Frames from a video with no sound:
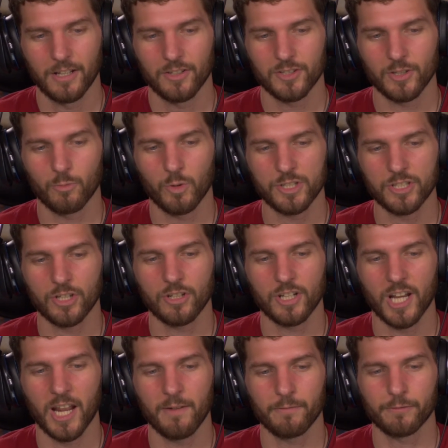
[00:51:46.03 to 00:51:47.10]
So what's a good
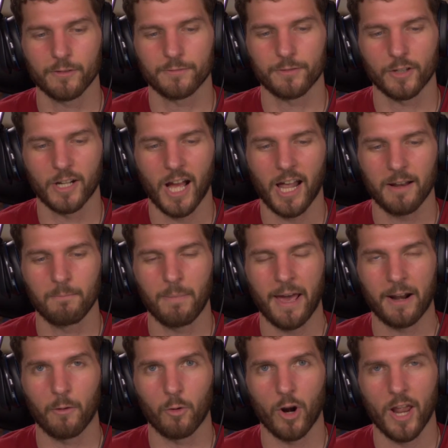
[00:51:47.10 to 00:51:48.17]
name for Forgotten
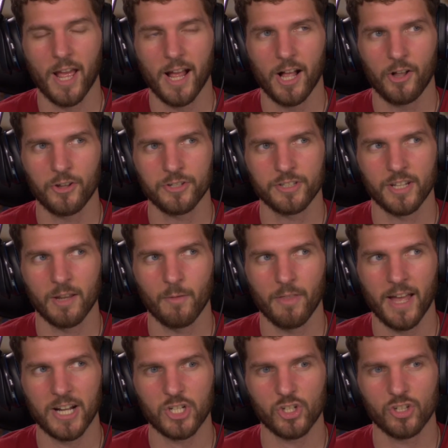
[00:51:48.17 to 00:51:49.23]
Battle Royales? The name of
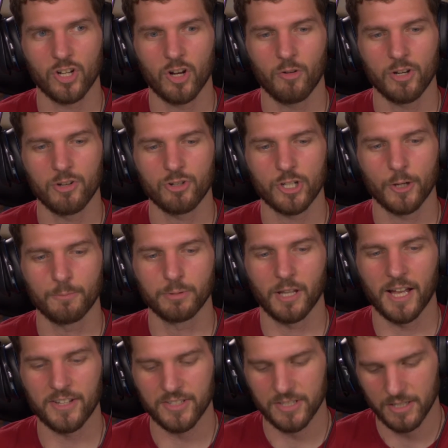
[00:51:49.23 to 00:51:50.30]
that show, a New Show
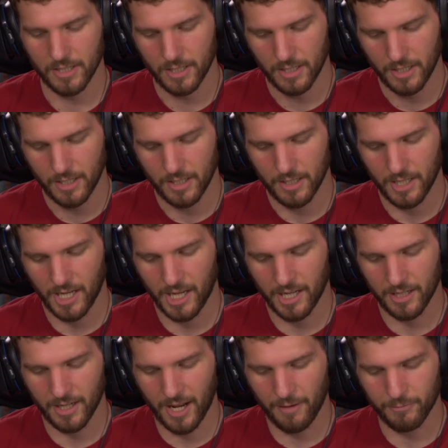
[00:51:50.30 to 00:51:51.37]
Plus.
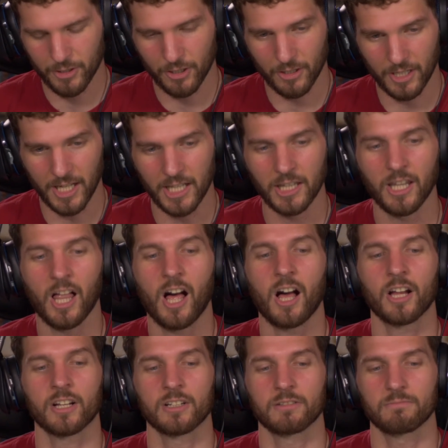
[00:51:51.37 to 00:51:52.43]
And after a
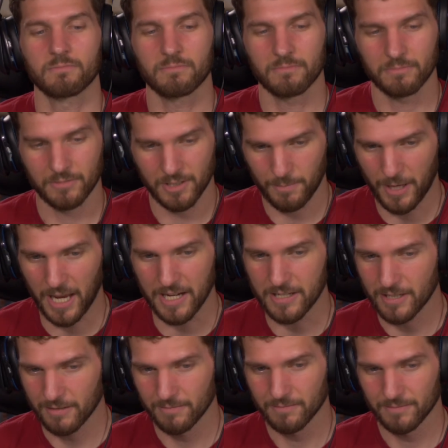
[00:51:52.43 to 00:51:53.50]
long
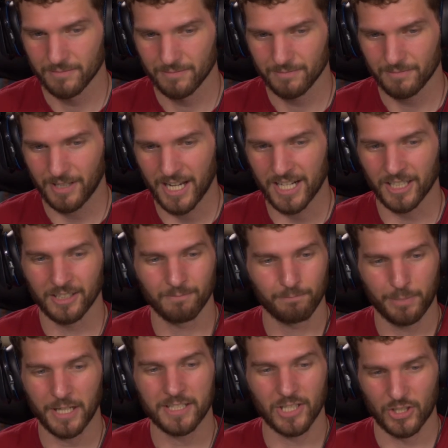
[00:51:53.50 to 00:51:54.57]
debate and a
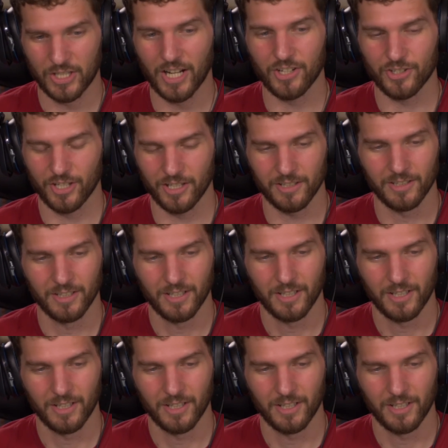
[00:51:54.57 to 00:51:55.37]
big discussion,